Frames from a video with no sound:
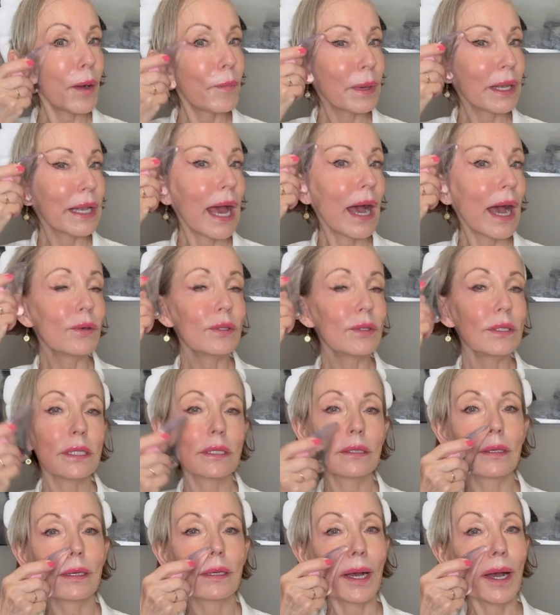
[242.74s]
up and
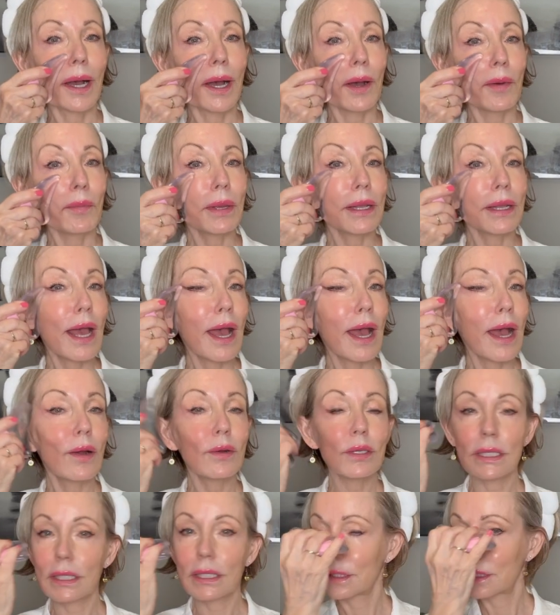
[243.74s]
out, up and
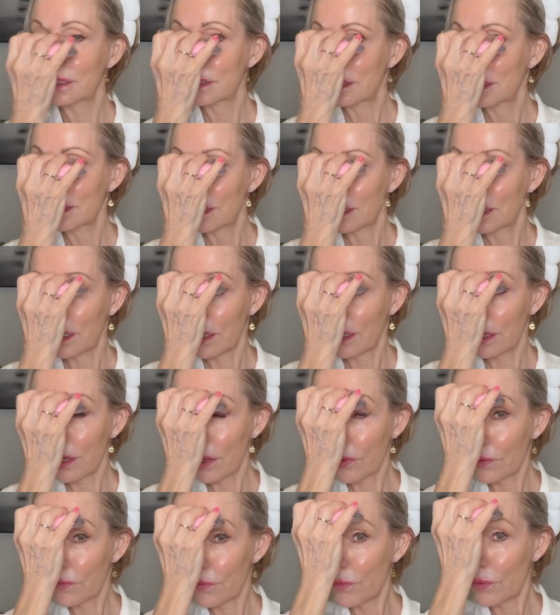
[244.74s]
out. And
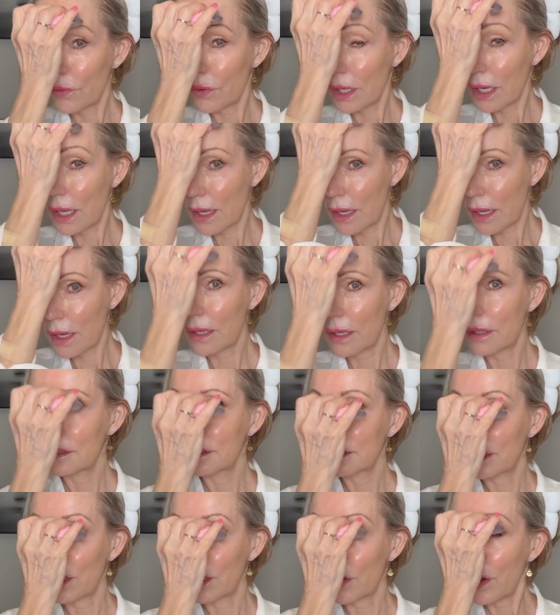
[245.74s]
on the
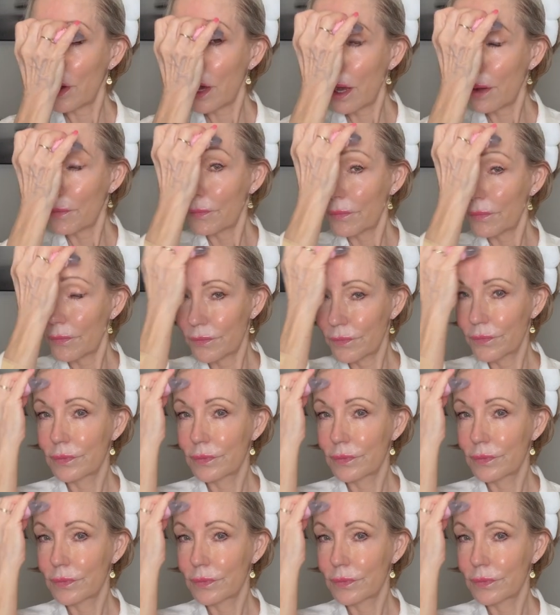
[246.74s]
forehead, go up,